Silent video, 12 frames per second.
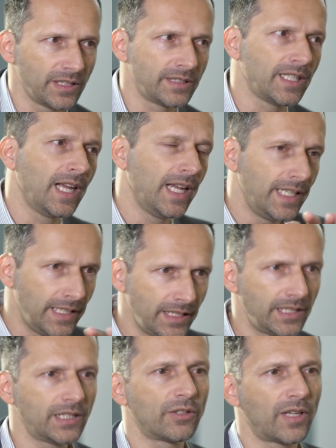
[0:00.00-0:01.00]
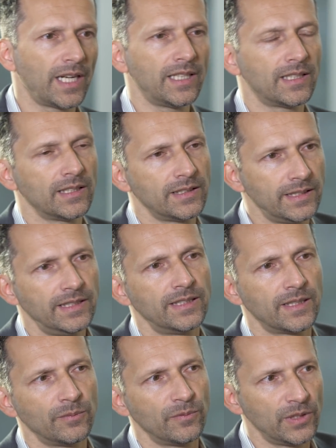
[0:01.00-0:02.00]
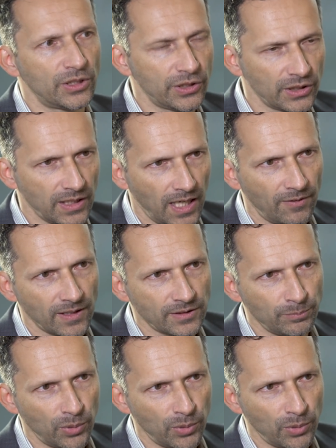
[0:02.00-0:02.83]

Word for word: this integrated system which covers